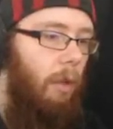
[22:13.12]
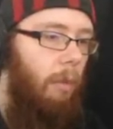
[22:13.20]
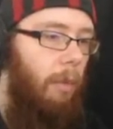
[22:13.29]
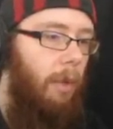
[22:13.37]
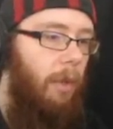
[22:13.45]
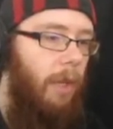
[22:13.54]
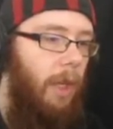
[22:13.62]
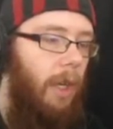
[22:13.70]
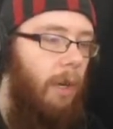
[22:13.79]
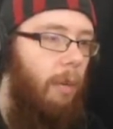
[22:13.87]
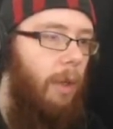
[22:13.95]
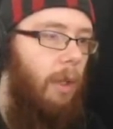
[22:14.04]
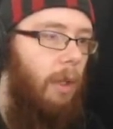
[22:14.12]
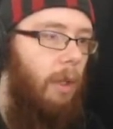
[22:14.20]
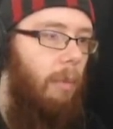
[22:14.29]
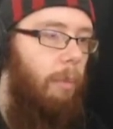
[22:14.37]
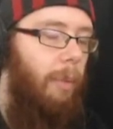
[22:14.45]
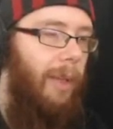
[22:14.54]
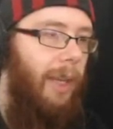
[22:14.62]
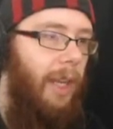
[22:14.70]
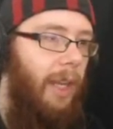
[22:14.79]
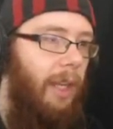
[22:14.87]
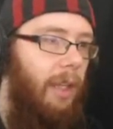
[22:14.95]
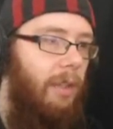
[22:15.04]
But then I will
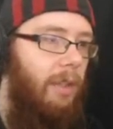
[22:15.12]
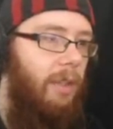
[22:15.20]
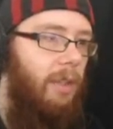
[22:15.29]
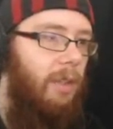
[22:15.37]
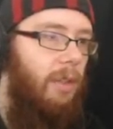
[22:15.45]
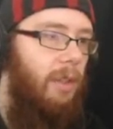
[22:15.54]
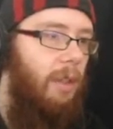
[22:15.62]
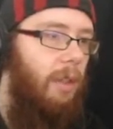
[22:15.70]
place...